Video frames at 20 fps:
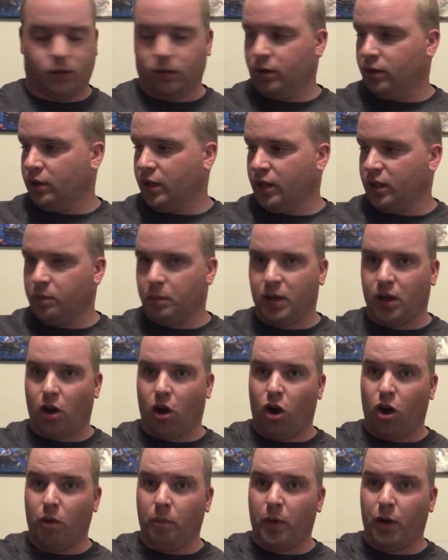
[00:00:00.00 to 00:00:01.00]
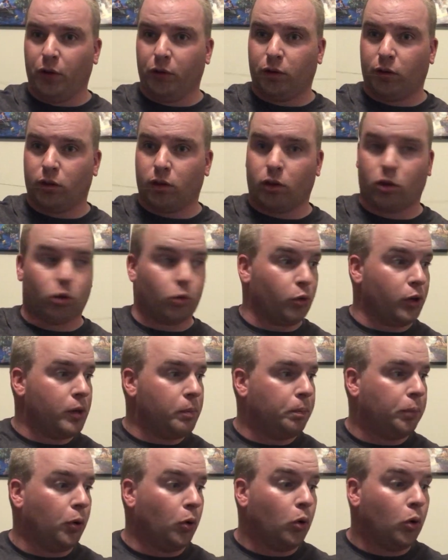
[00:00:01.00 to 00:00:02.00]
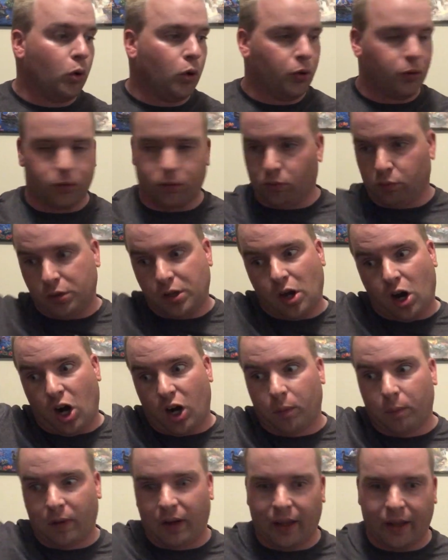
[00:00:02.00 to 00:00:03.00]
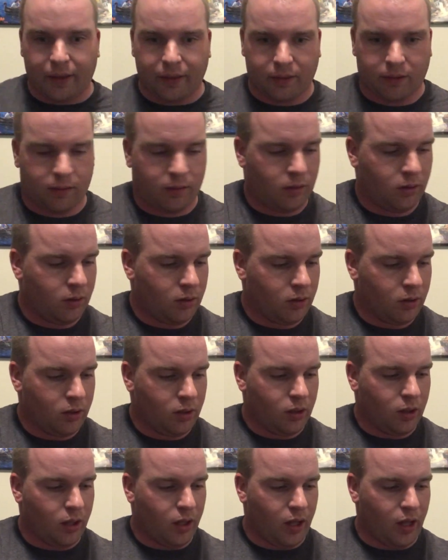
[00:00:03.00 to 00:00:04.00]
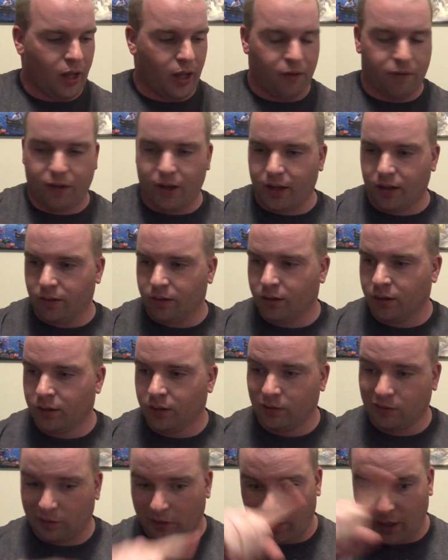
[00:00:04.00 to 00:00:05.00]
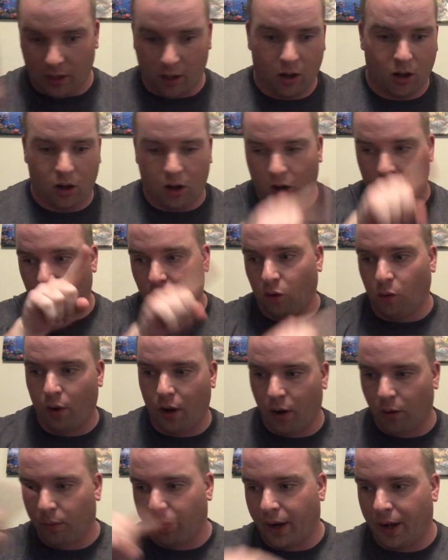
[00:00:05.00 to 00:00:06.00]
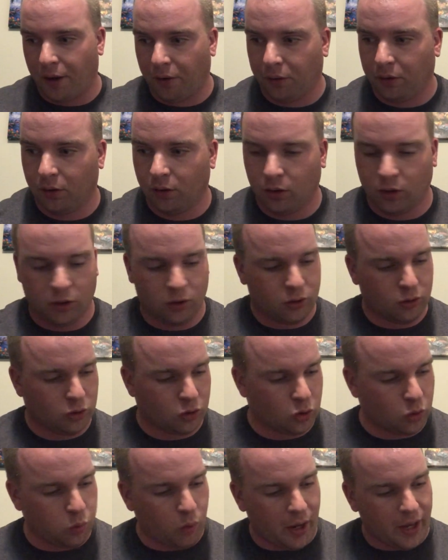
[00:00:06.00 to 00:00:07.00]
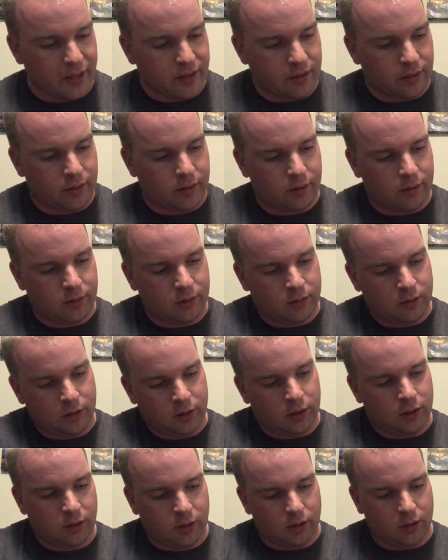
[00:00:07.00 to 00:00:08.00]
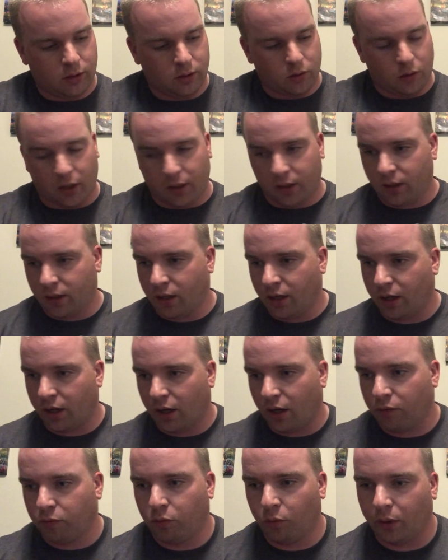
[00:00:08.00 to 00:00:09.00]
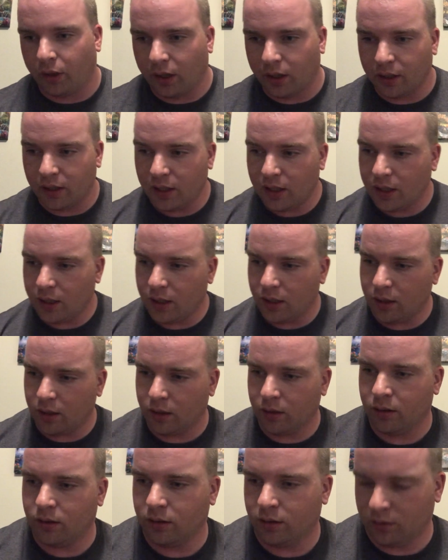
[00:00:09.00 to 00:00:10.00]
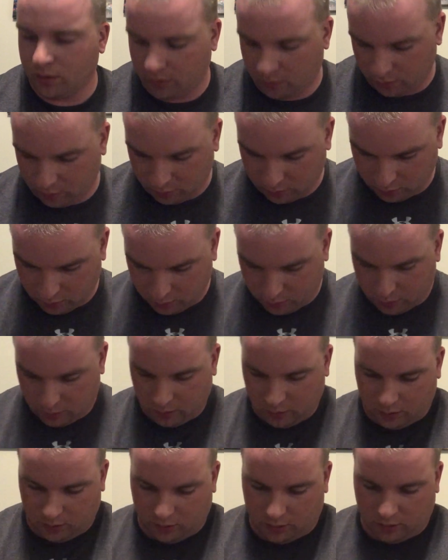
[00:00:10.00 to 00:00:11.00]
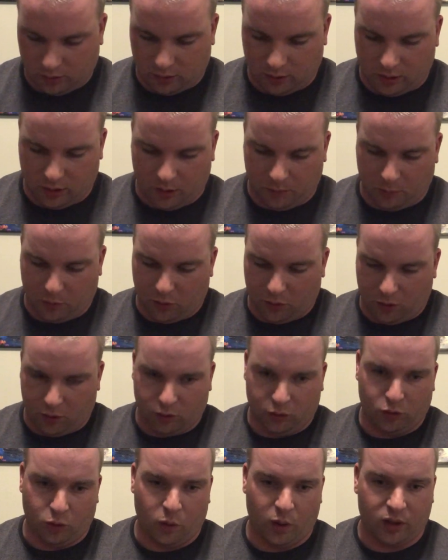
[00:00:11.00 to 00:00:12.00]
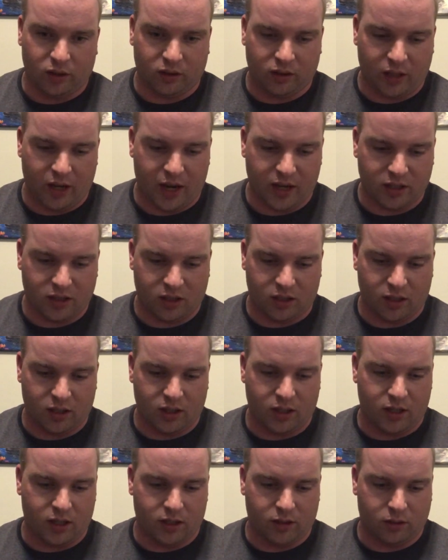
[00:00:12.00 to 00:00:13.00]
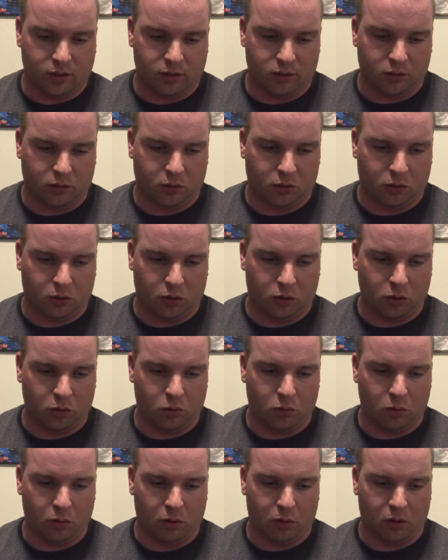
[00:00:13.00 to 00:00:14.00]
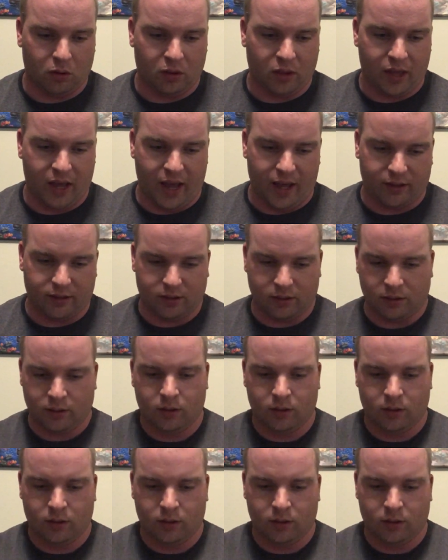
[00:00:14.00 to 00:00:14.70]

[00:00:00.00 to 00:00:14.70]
takes me almost 3 pulls, 3 arm lengths of it to get all the way around twice. So I cut off what I need. Then I'm going to attach it to that